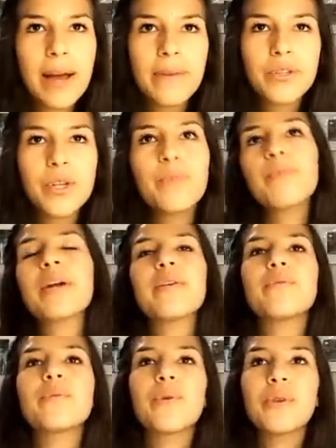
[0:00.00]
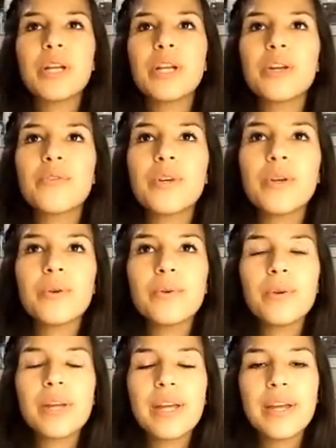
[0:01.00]
after my phone
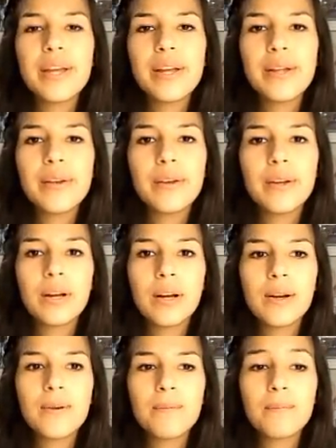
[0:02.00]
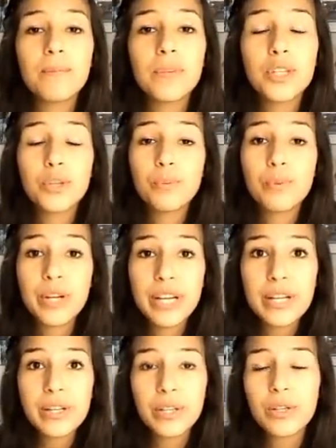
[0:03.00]
interview in um,
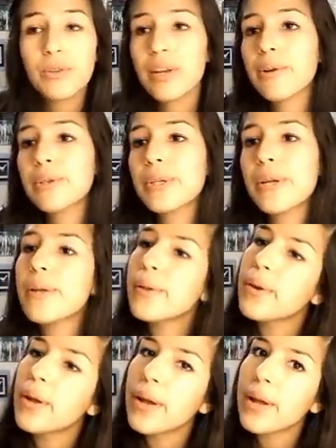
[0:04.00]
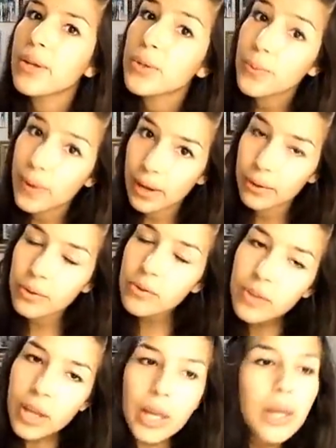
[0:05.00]
spring 2012,